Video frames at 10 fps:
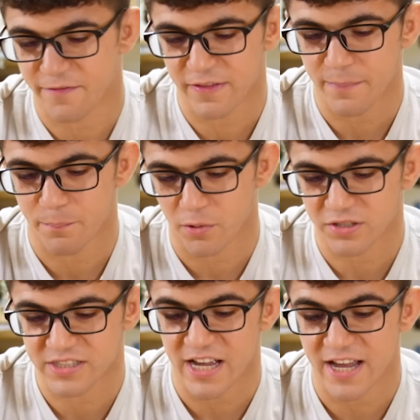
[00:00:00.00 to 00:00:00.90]
can flip
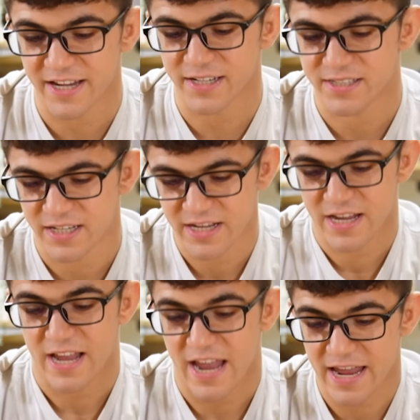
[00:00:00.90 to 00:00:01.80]
both sides
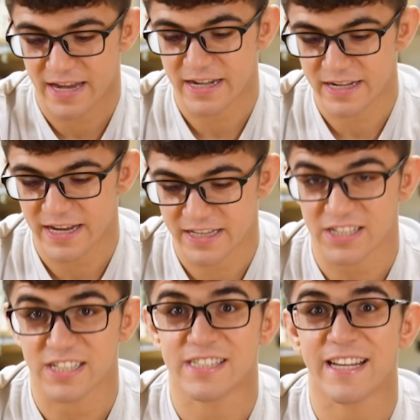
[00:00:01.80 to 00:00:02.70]
and it
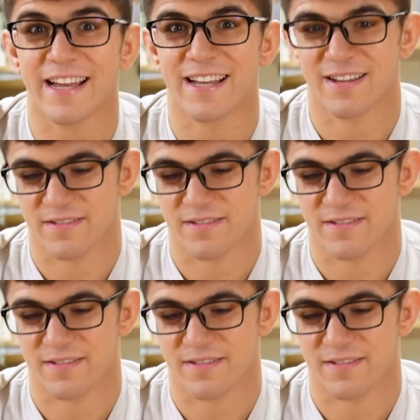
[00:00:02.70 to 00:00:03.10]
doesn't stick.